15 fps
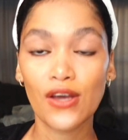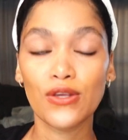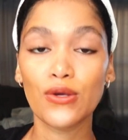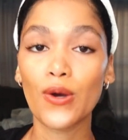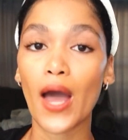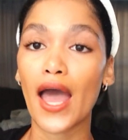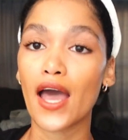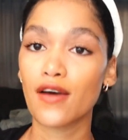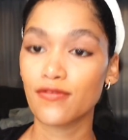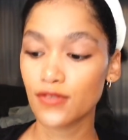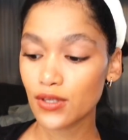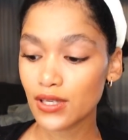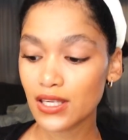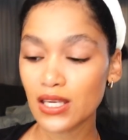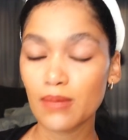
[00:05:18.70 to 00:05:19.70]
You have
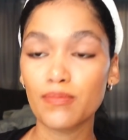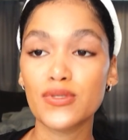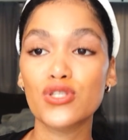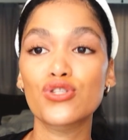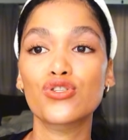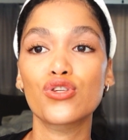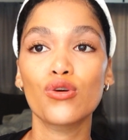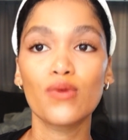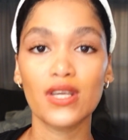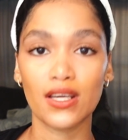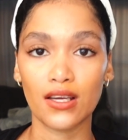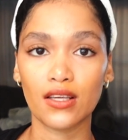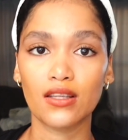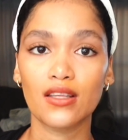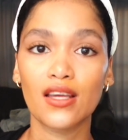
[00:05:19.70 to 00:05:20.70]
to keep pursuing
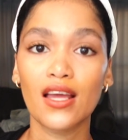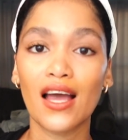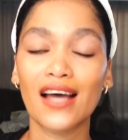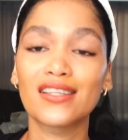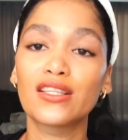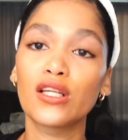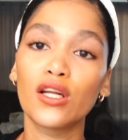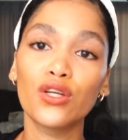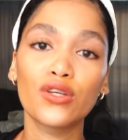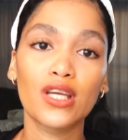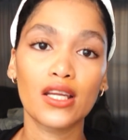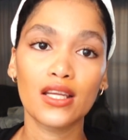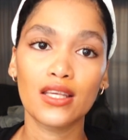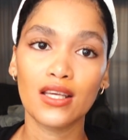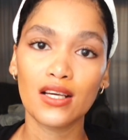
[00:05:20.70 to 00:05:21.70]
it until you
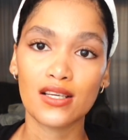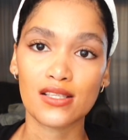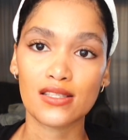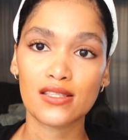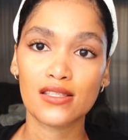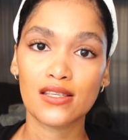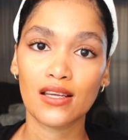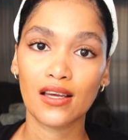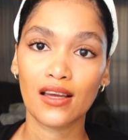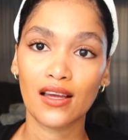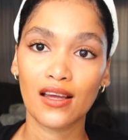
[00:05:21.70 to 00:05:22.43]
get a yes.